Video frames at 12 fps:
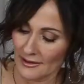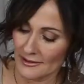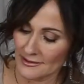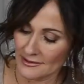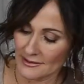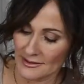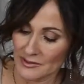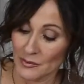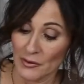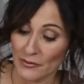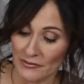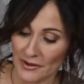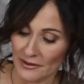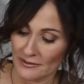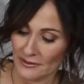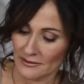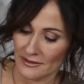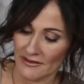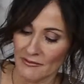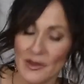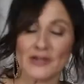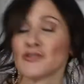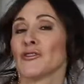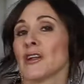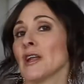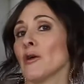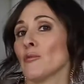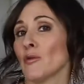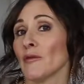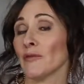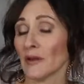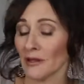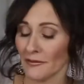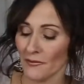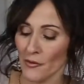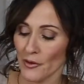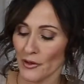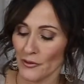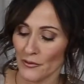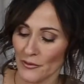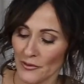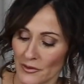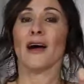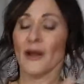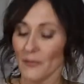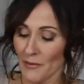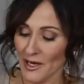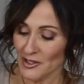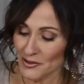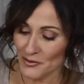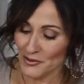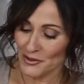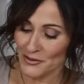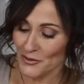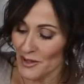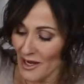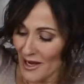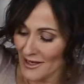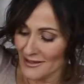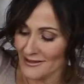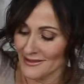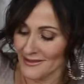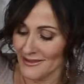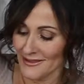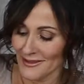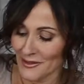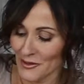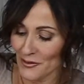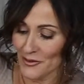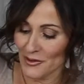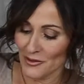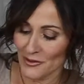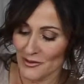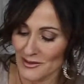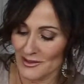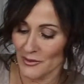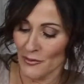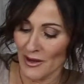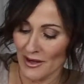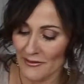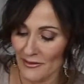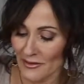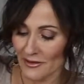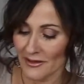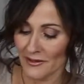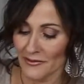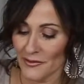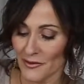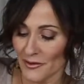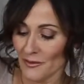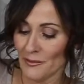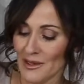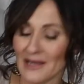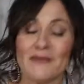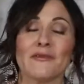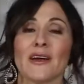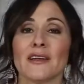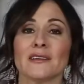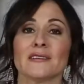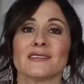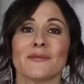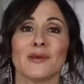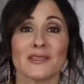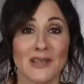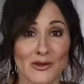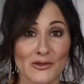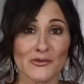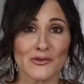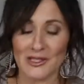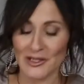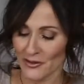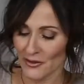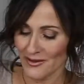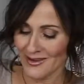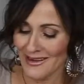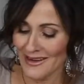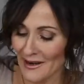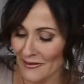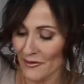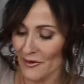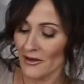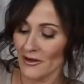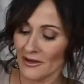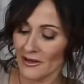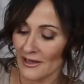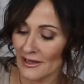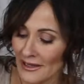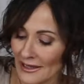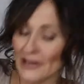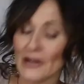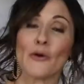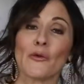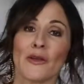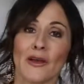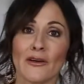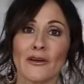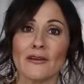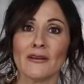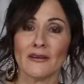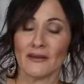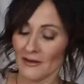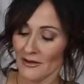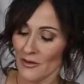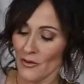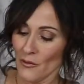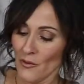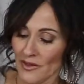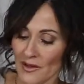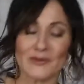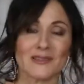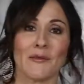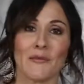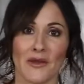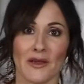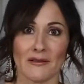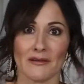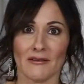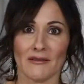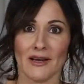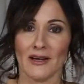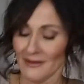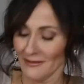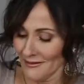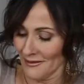It's perfect. They've measured it out perfectly for you. Make sure too, guys, you know, girls, whatever, if you're being invited to somebody's house for dinner, never go there without something, all right?